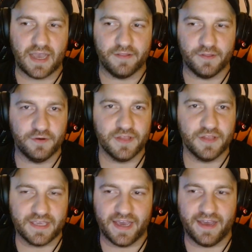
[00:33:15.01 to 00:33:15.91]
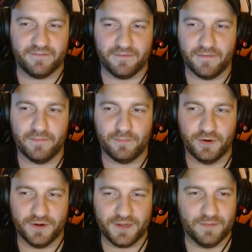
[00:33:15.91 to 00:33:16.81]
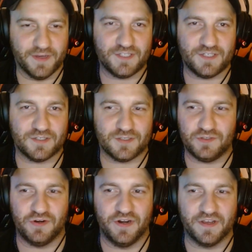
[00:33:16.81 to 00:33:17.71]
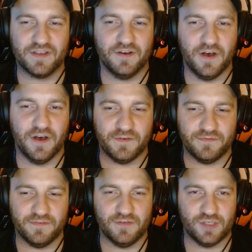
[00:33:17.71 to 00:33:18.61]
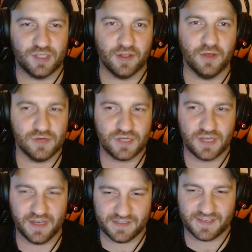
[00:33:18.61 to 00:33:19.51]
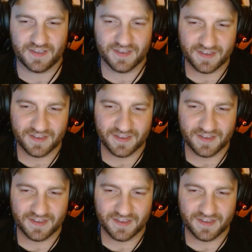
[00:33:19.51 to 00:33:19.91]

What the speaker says: I literally got pretty much just drunk off of Jell-O shots.